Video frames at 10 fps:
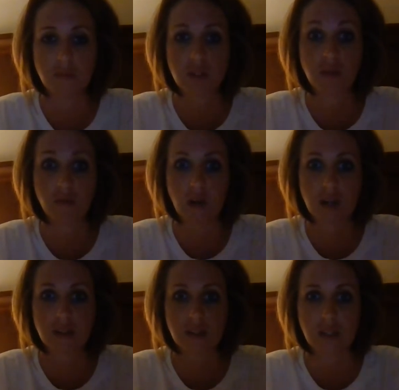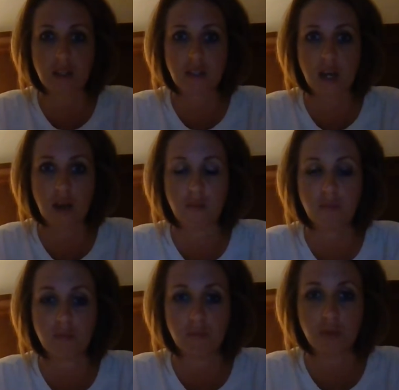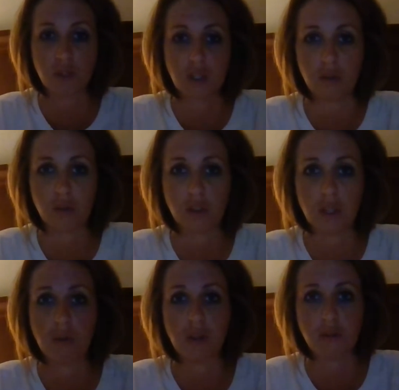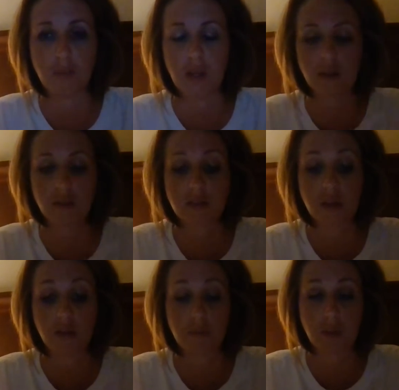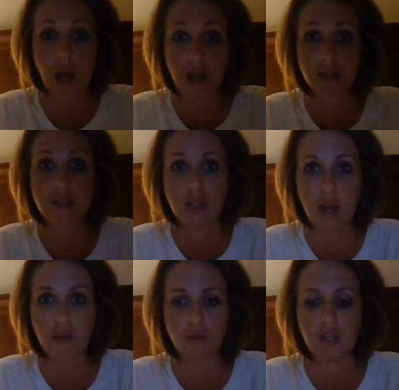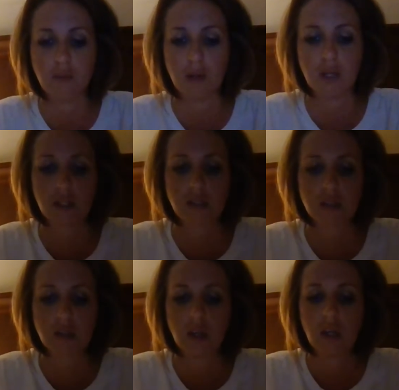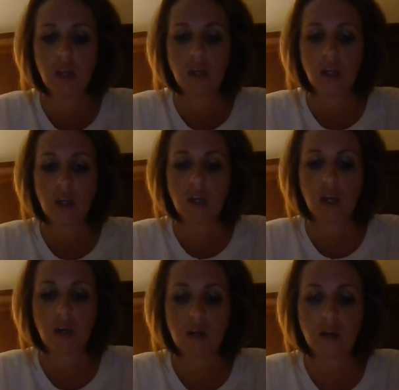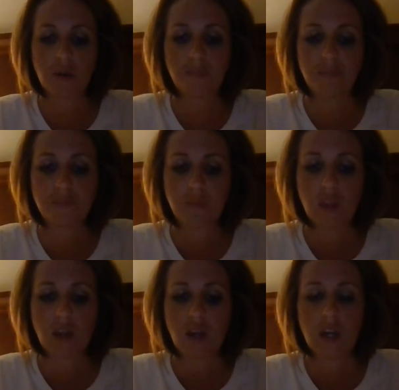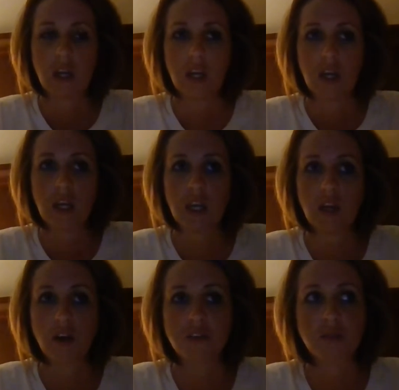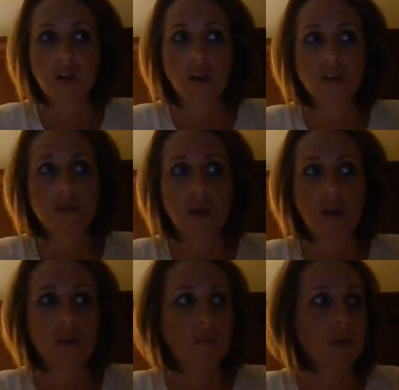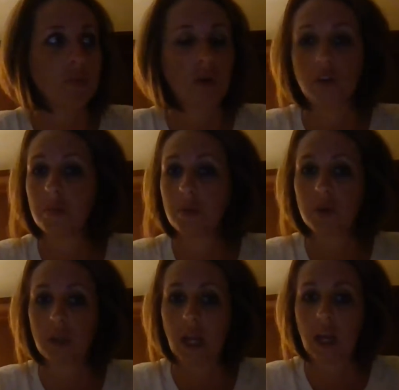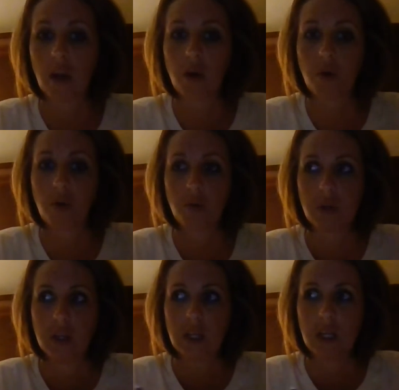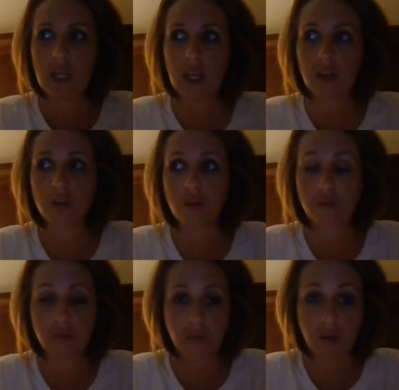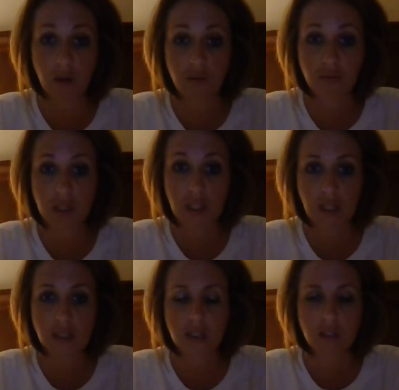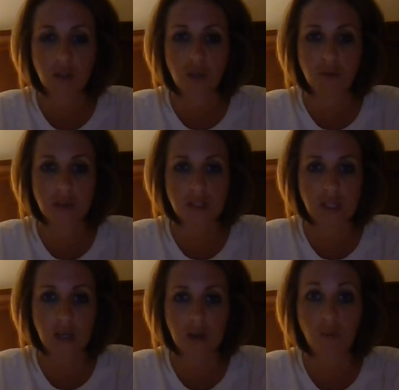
civil rights at that time, particularly with blacks and African Americans. Um, he also talks about in one part of the book how he had a friend who was a